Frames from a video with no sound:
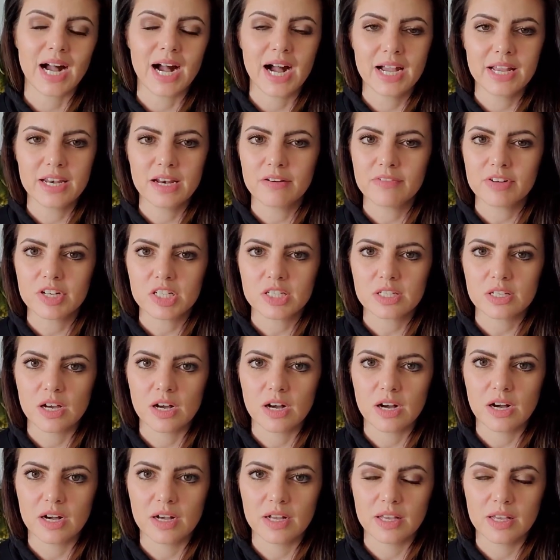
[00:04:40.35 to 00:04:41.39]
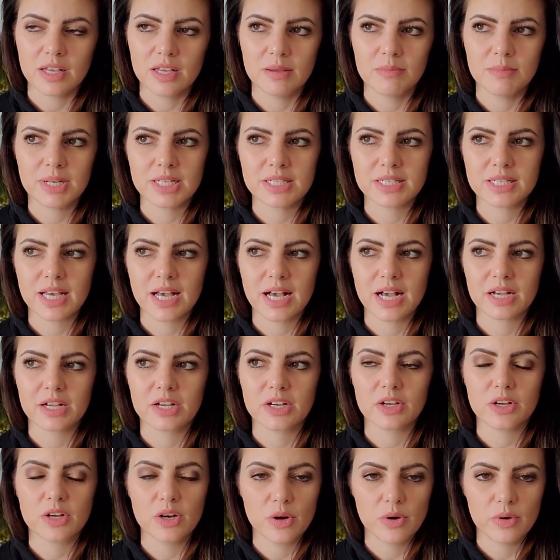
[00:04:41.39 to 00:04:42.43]
I never saw him attack
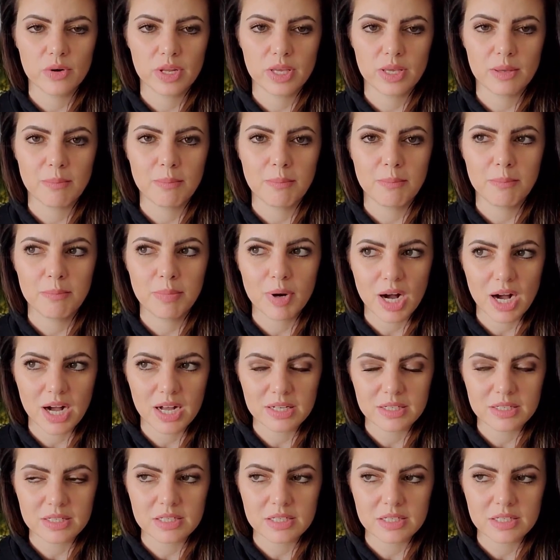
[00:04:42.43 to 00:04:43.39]
Cody, but